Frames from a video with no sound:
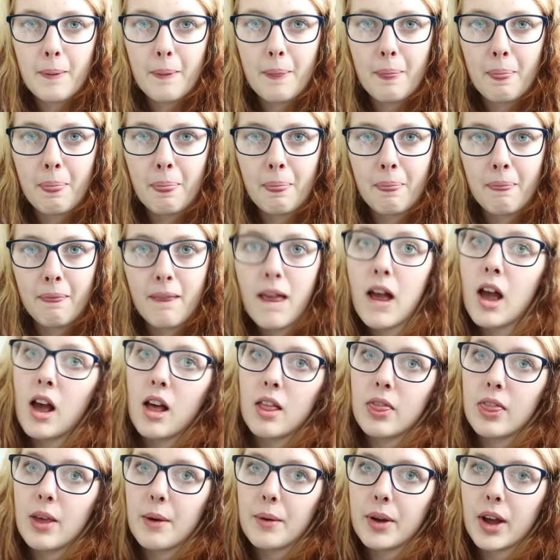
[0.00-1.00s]

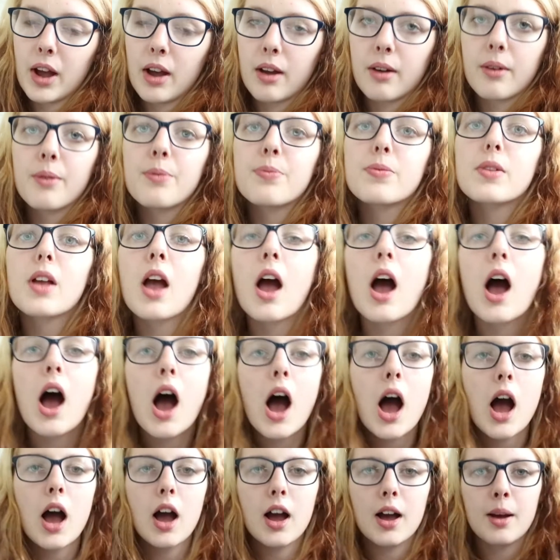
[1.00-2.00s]
There we
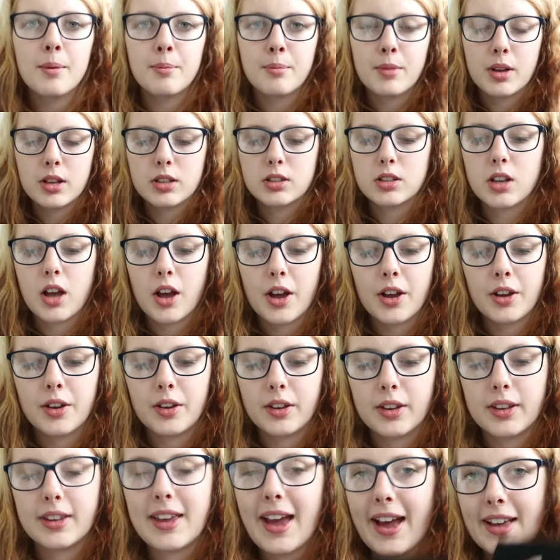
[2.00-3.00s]
go. So
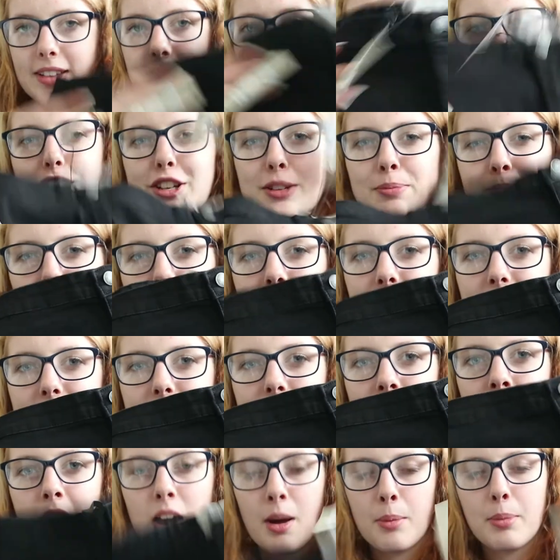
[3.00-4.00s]
yes, I just
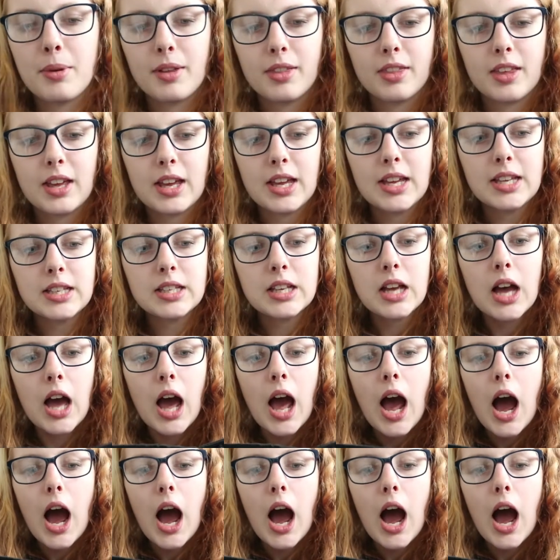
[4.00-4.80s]
picked up these.